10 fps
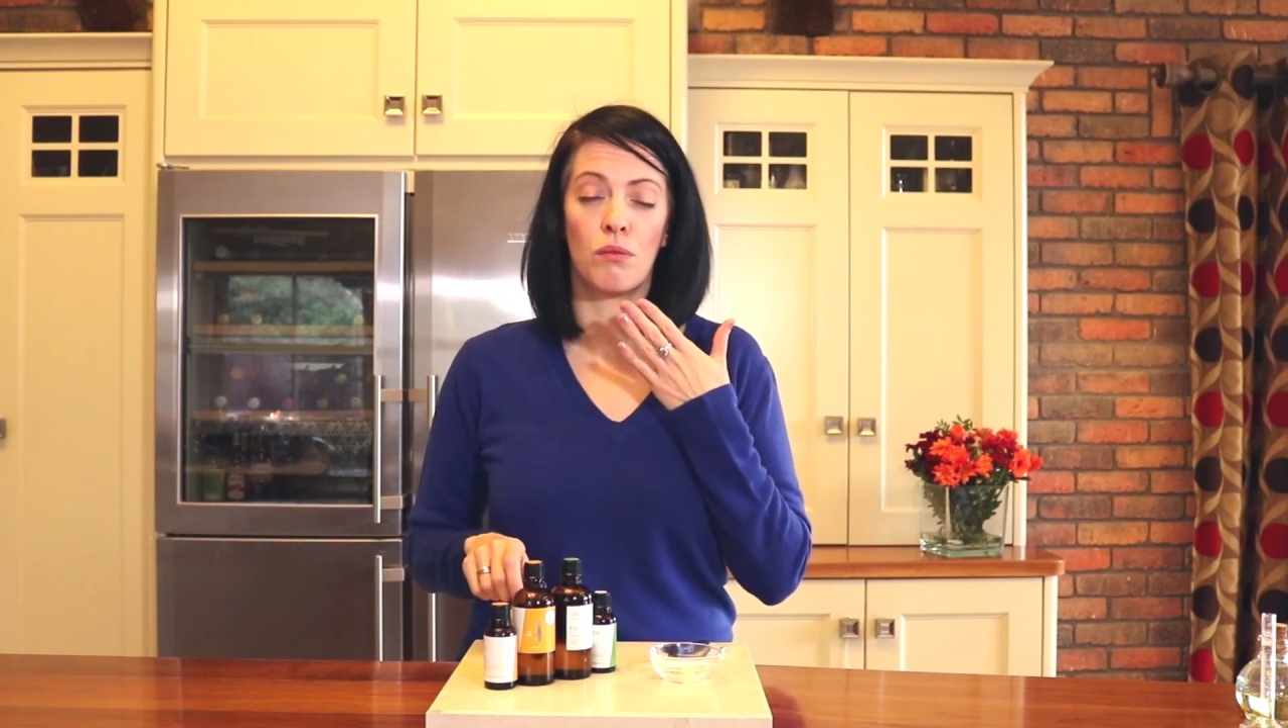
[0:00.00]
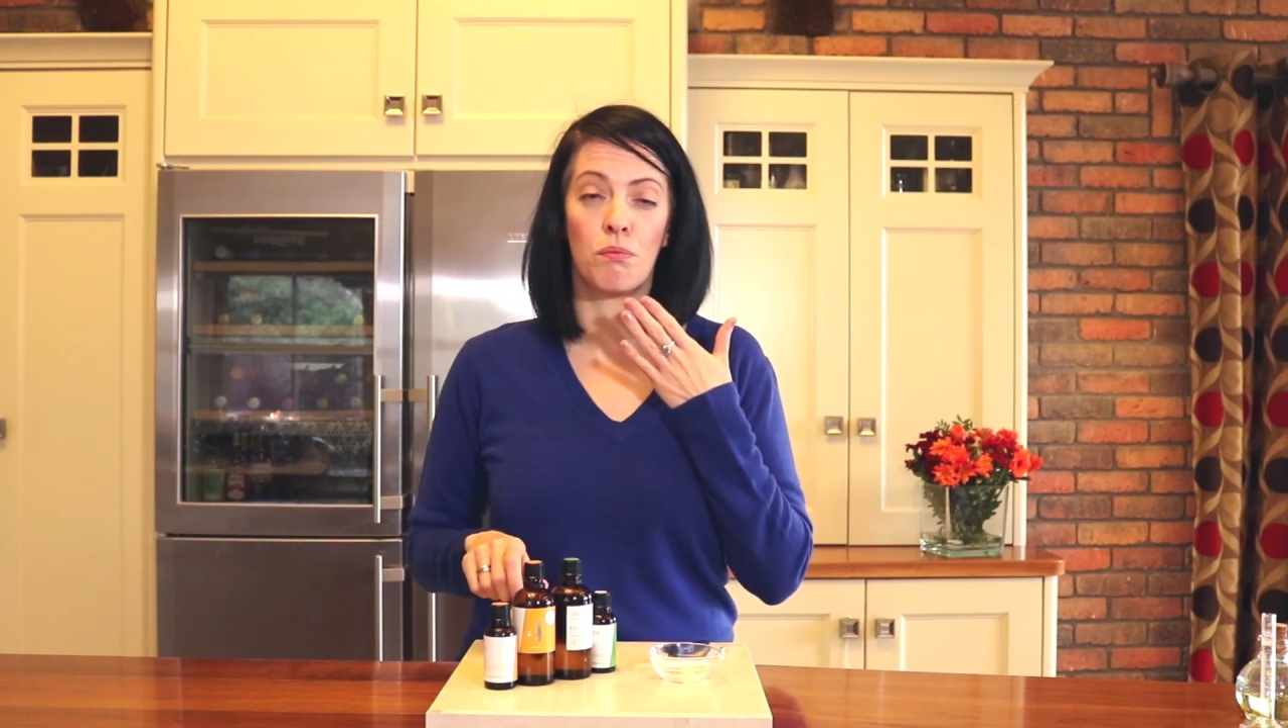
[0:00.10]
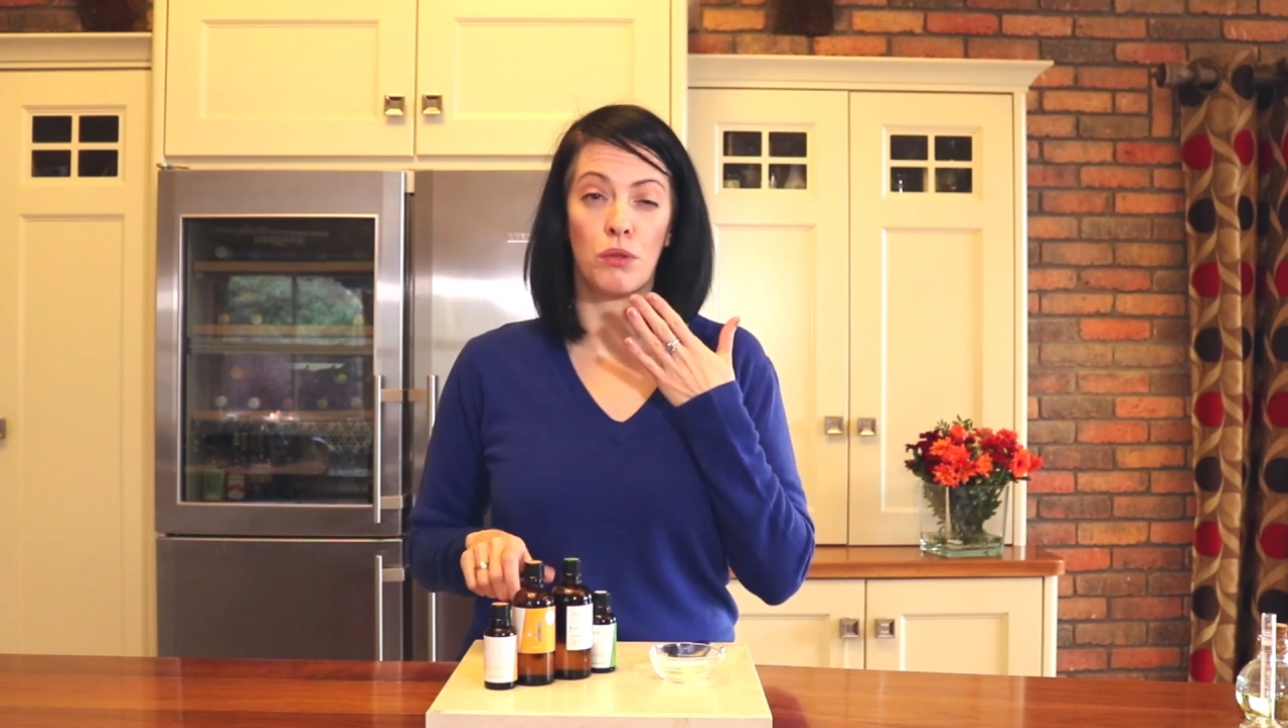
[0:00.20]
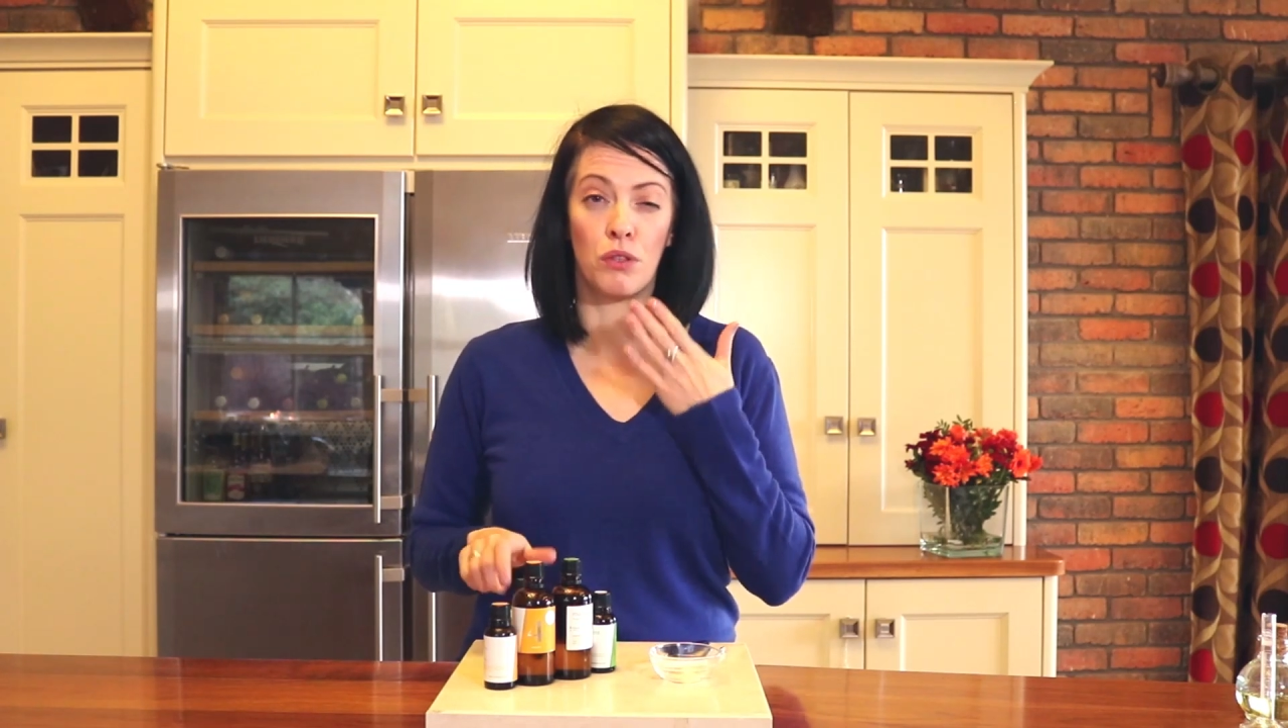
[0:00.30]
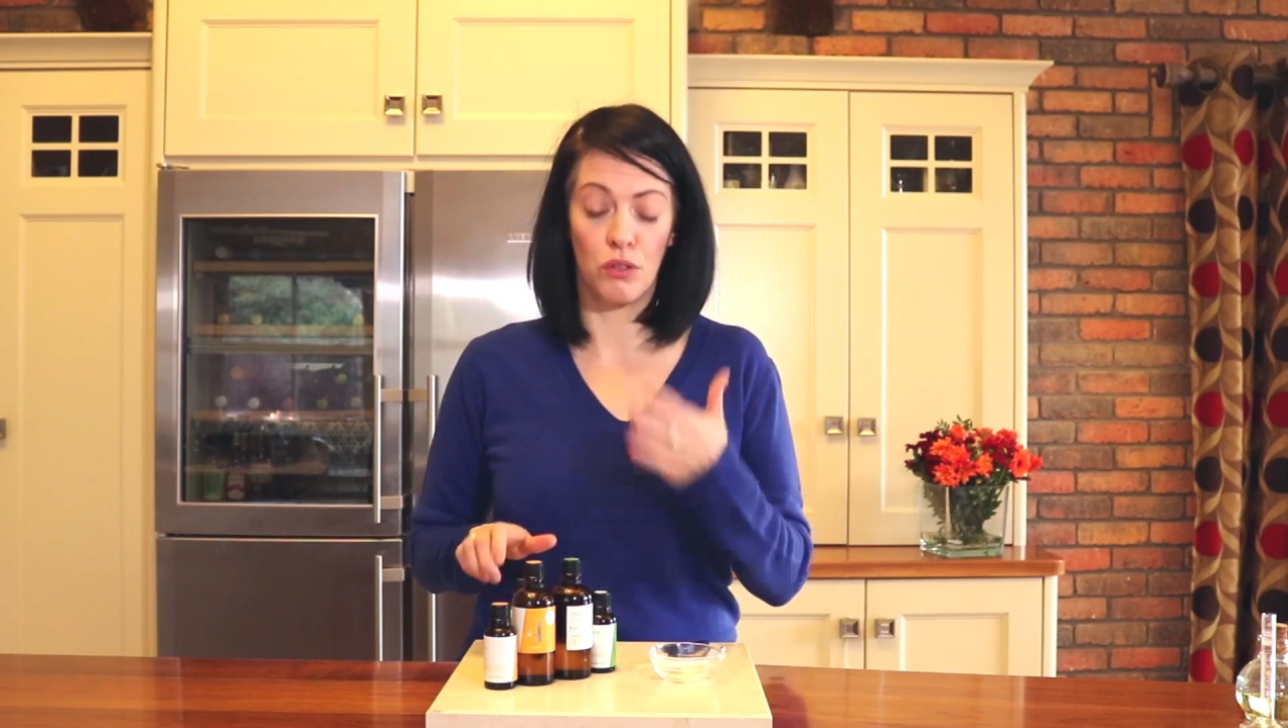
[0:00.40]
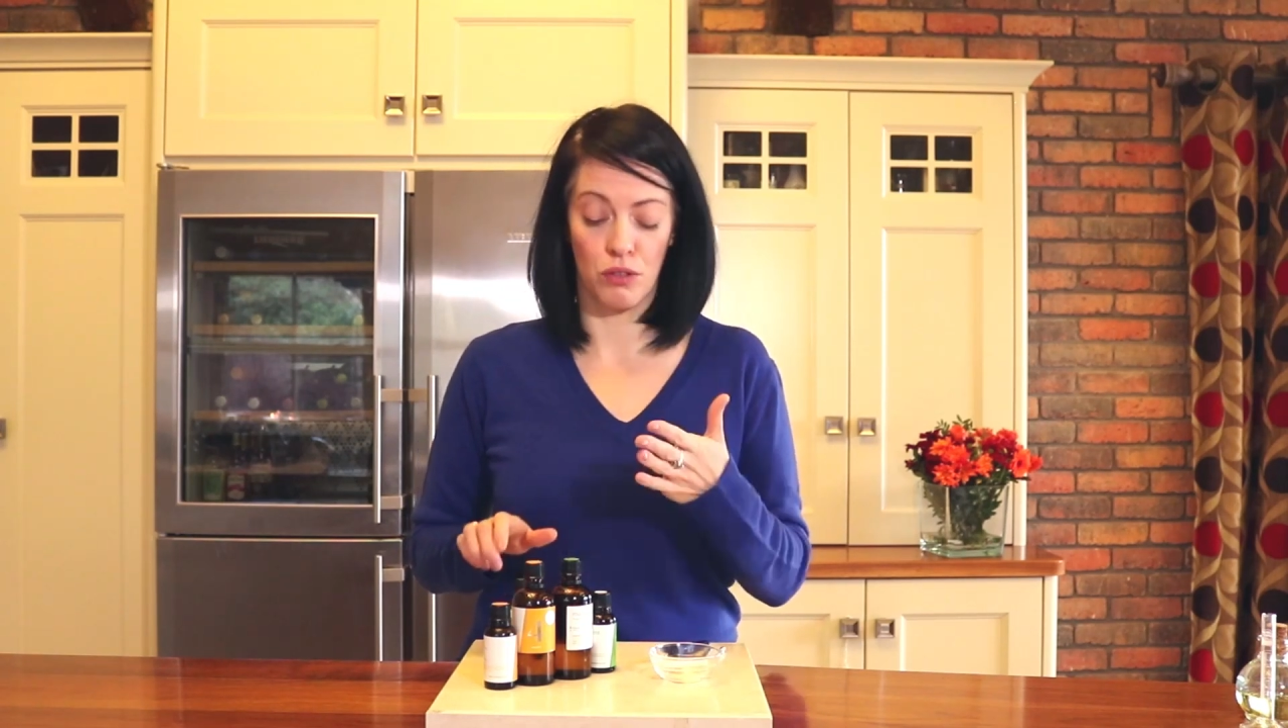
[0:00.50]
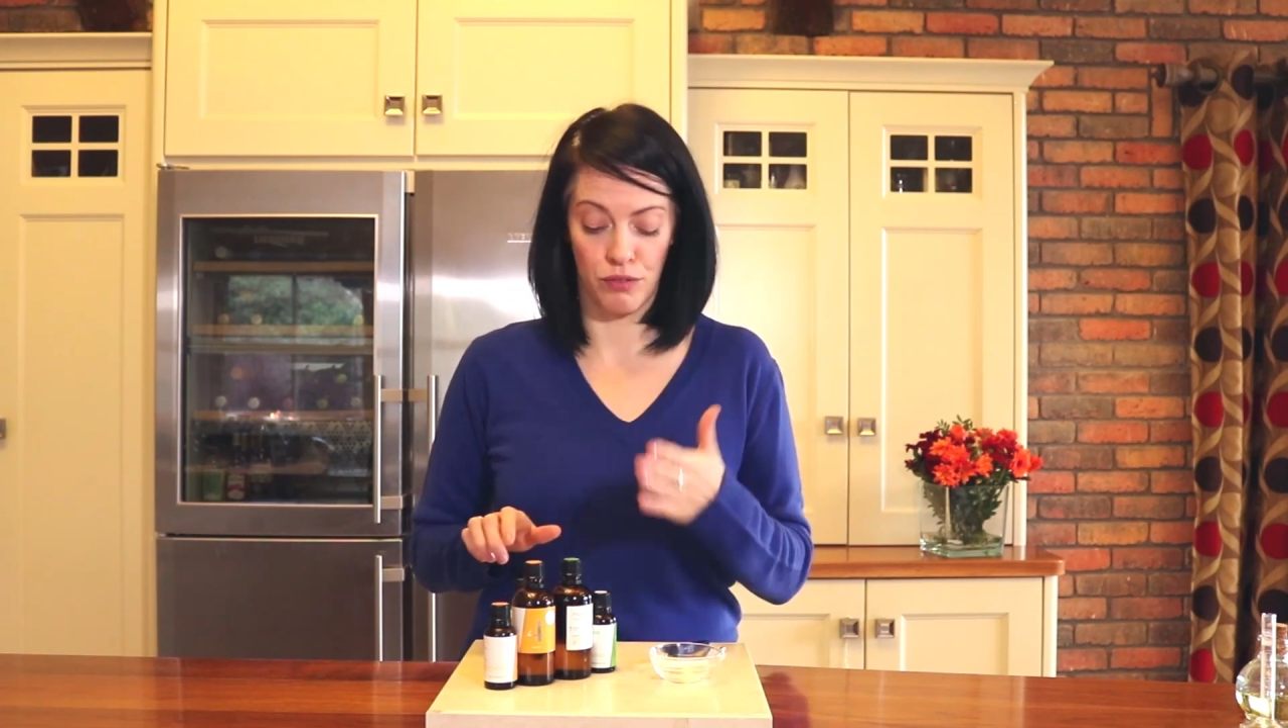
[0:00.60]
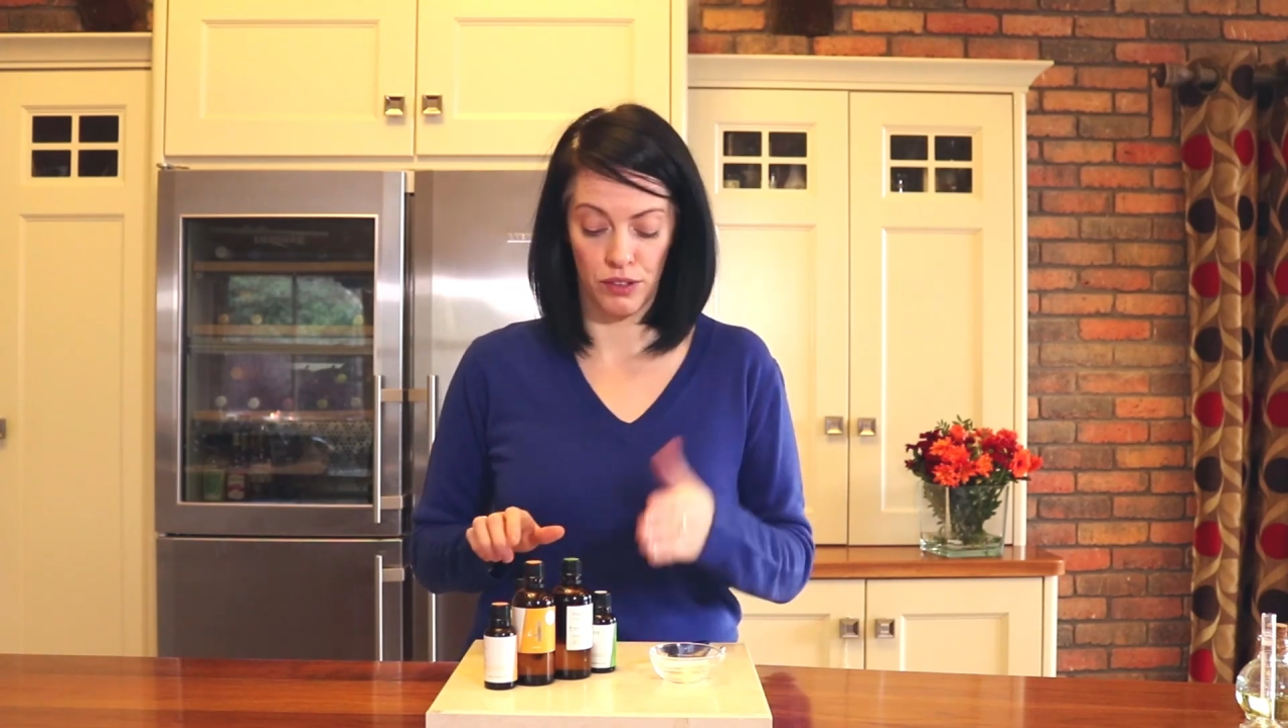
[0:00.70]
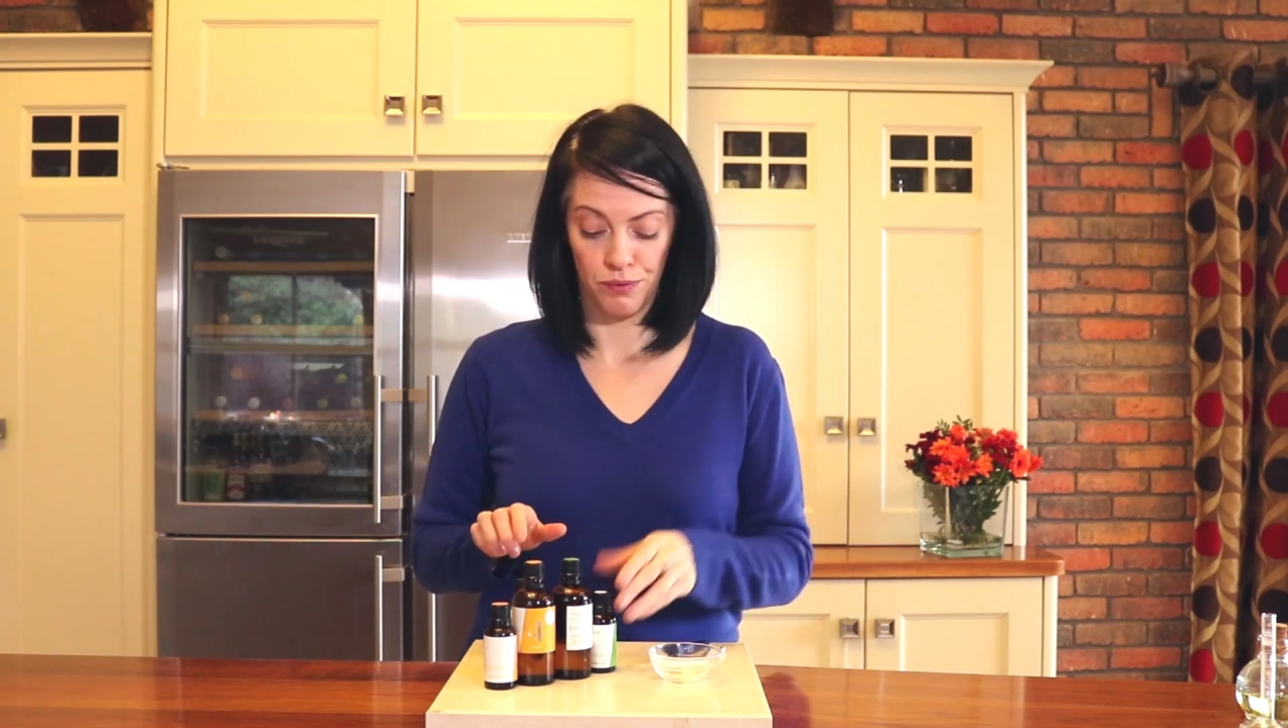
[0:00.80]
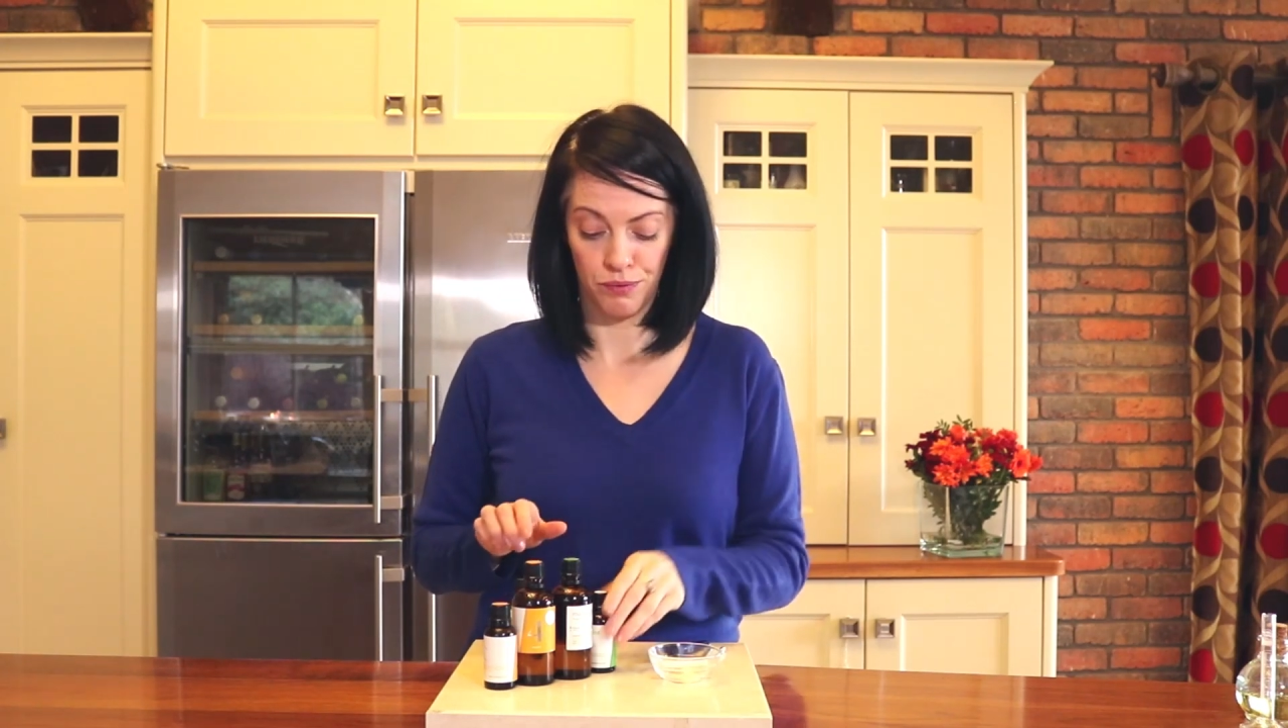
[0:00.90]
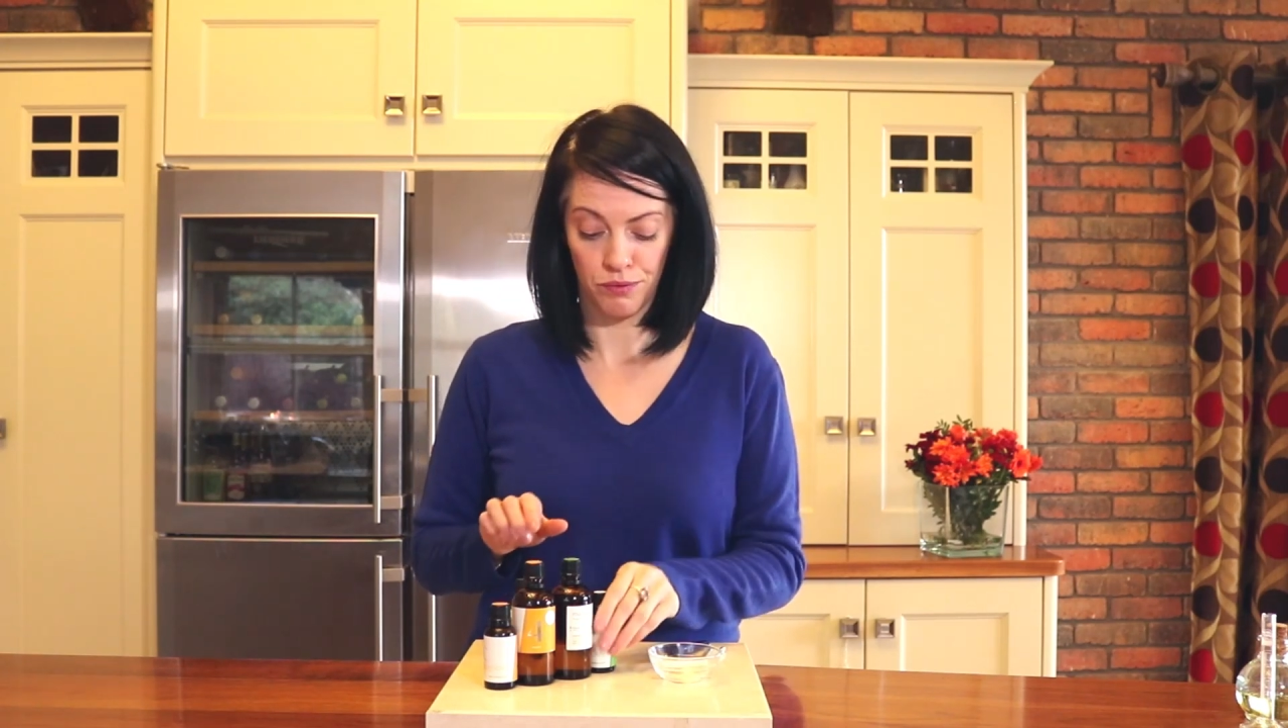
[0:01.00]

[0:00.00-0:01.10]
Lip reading: beautiful.